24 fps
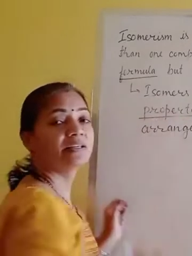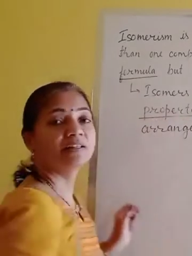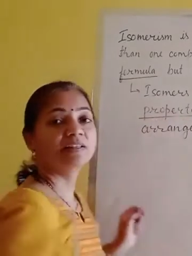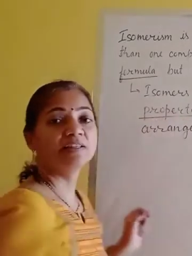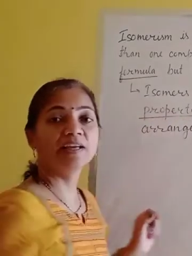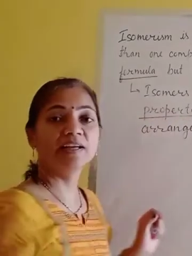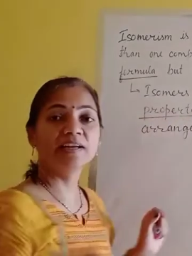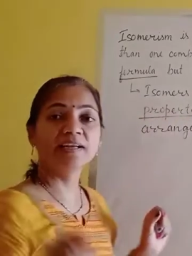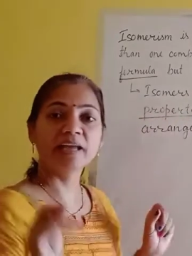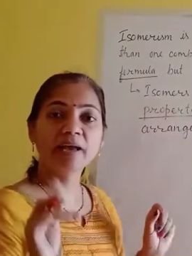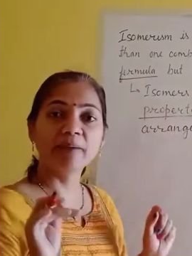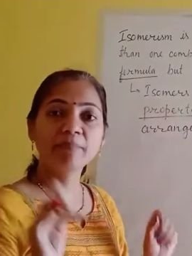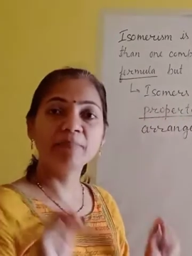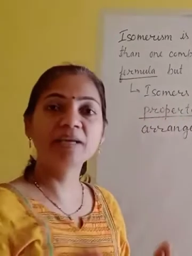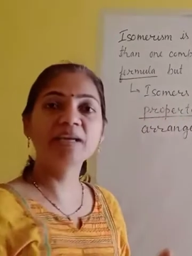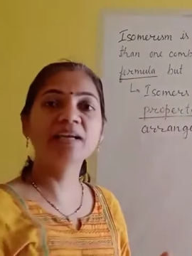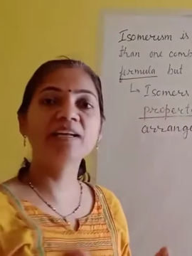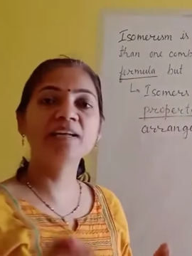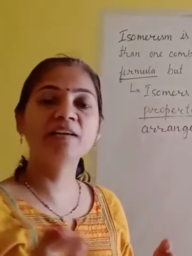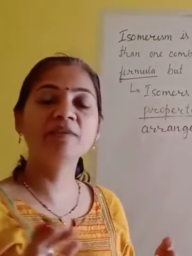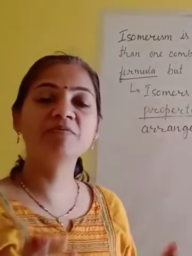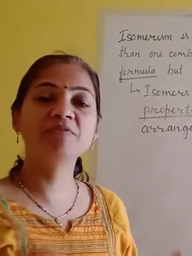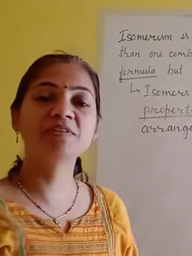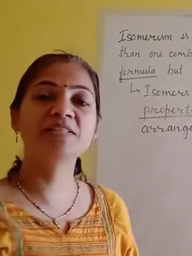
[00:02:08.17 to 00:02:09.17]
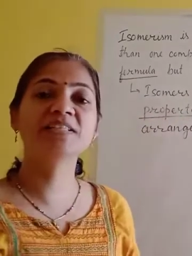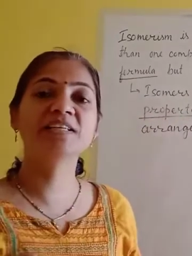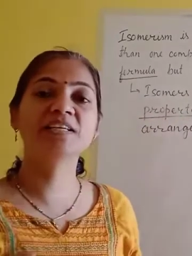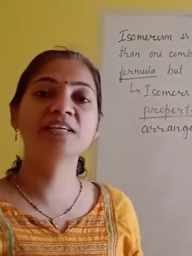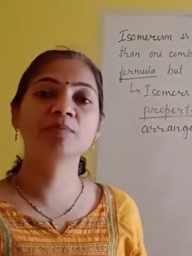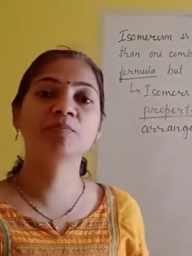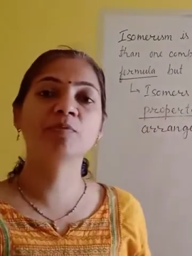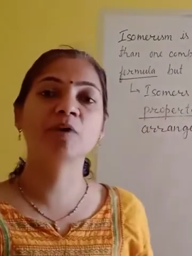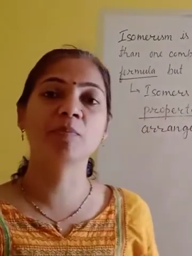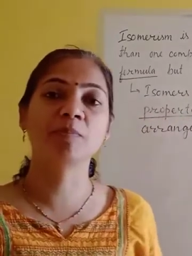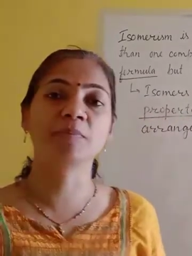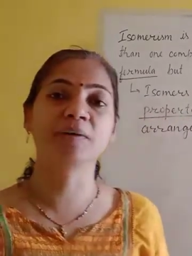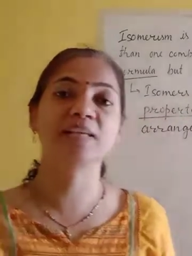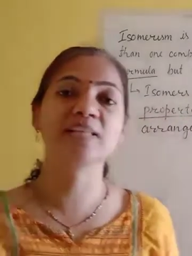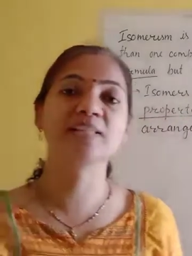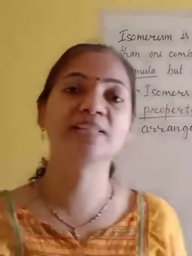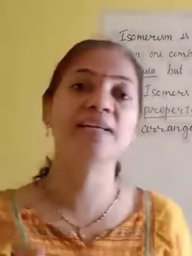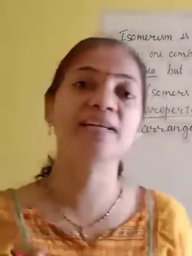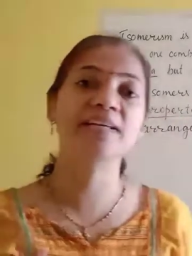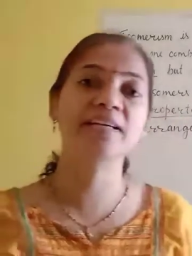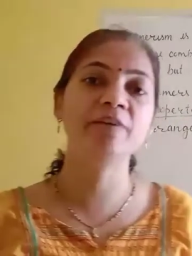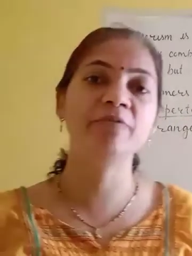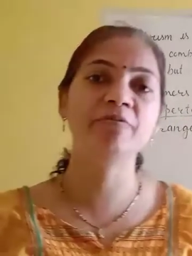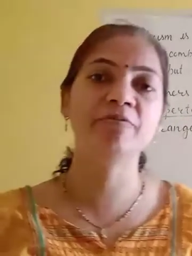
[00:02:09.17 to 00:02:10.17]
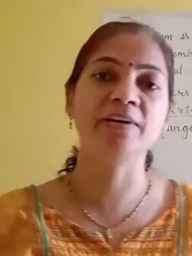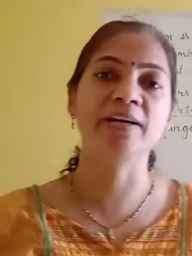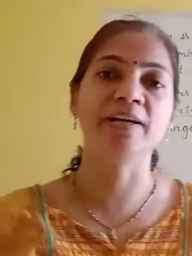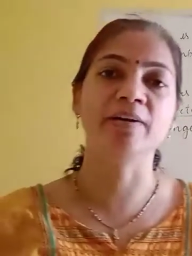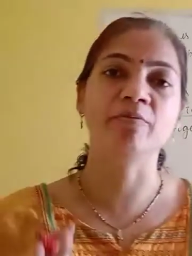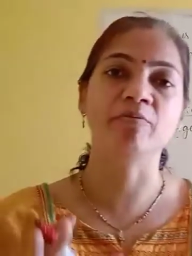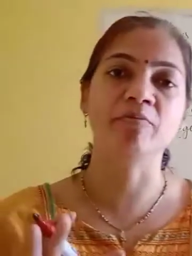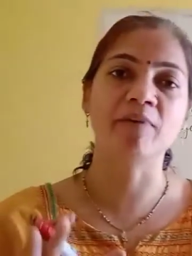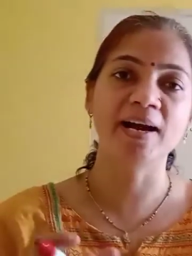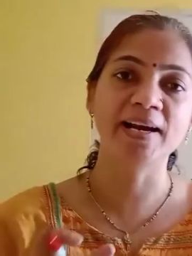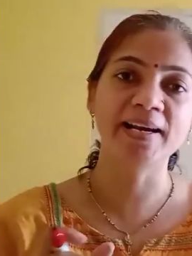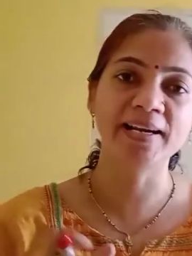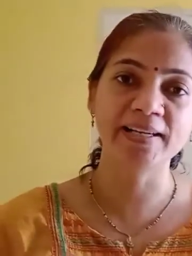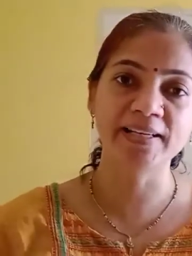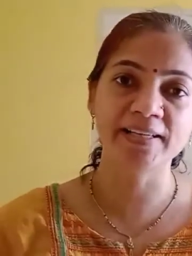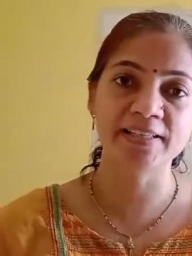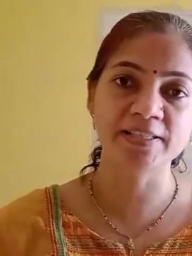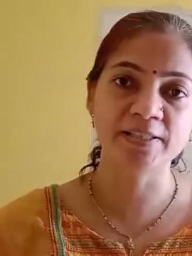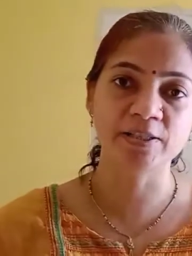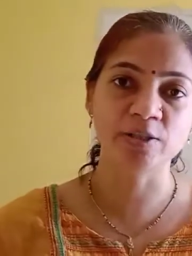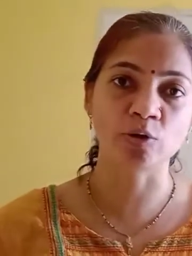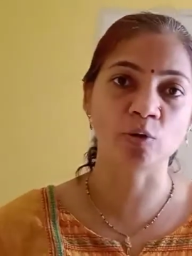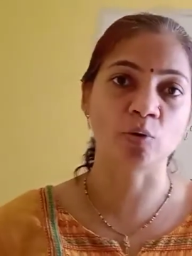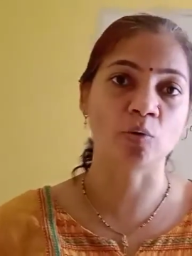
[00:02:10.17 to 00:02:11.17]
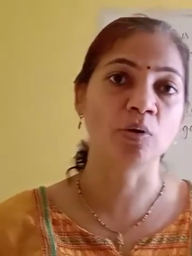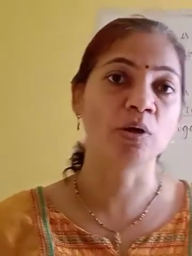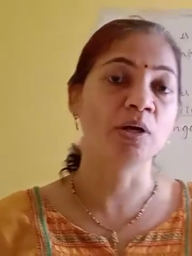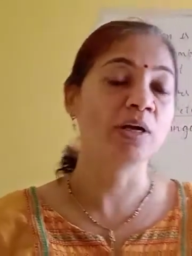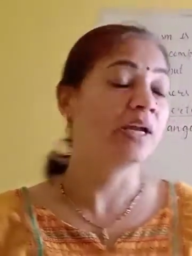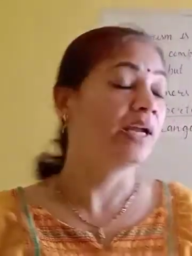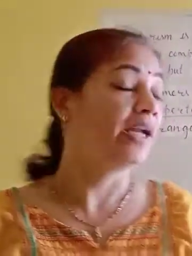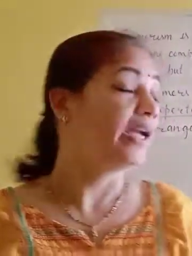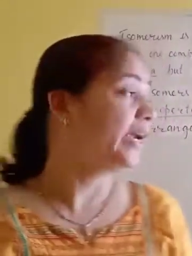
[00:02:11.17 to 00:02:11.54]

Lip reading: Their chemical and physical properties are different. Why it is so?